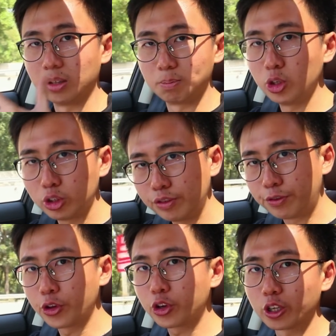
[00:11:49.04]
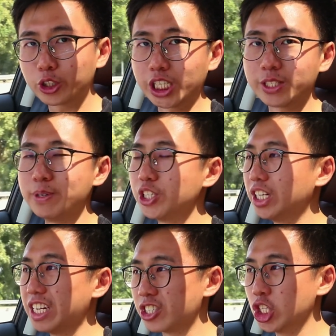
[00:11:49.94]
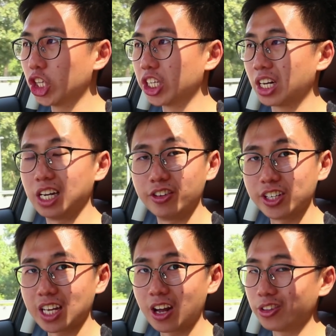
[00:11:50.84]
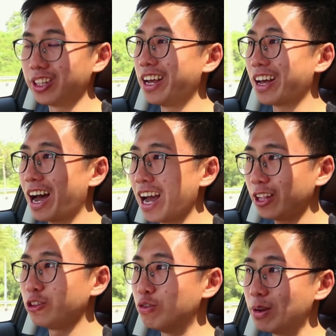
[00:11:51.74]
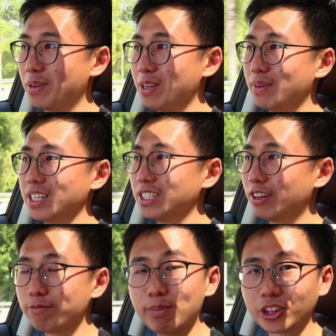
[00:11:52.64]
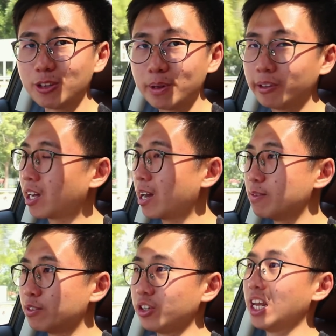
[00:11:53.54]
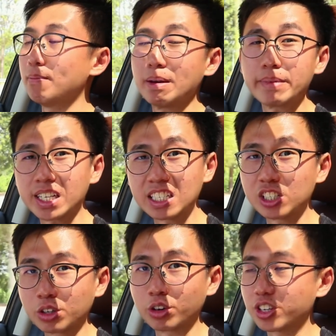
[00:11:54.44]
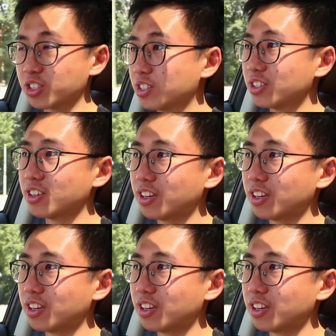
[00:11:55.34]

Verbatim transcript: The Bluetooth phone call transmission is not the clearest out there. I had to repeat myself multiple times to get my message across.